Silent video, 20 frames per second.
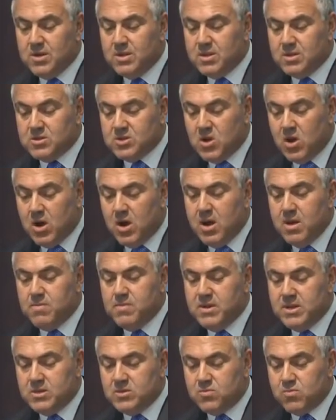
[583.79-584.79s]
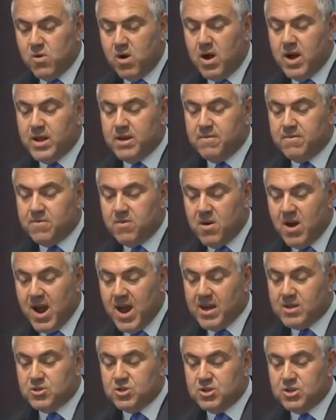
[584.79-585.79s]
the time is right for
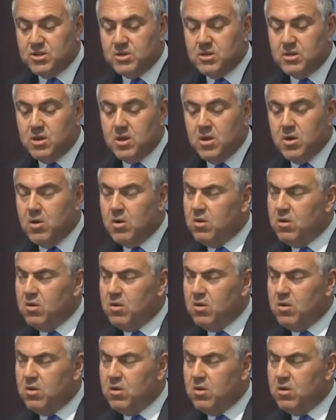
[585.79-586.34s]
action